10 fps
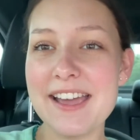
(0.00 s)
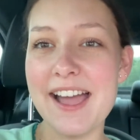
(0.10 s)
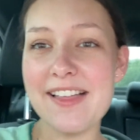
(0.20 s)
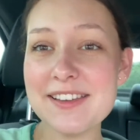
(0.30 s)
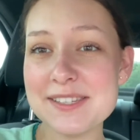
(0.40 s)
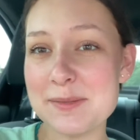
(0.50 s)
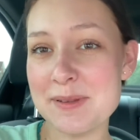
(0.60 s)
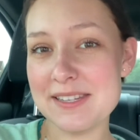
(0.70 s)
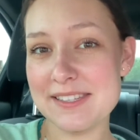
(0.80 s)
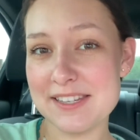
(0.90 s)
Alex has
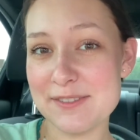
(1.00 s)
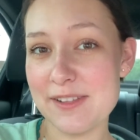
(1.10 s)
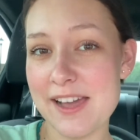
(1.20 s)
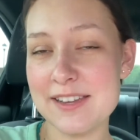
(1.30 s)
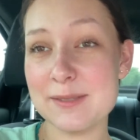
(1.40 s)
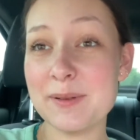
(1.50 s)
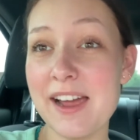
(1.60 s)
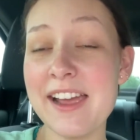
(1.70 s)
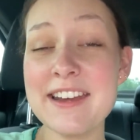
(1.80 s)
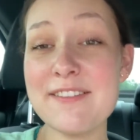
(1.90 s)
been to Six Flags
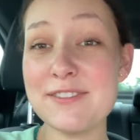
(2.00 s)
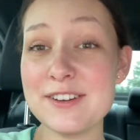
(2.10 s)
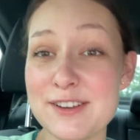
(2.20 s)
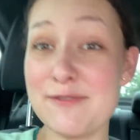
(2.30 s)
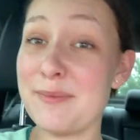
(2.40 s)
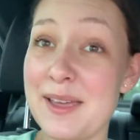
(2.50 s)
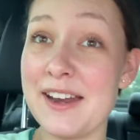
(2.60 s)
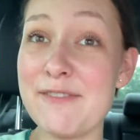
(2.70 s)
but I never have been.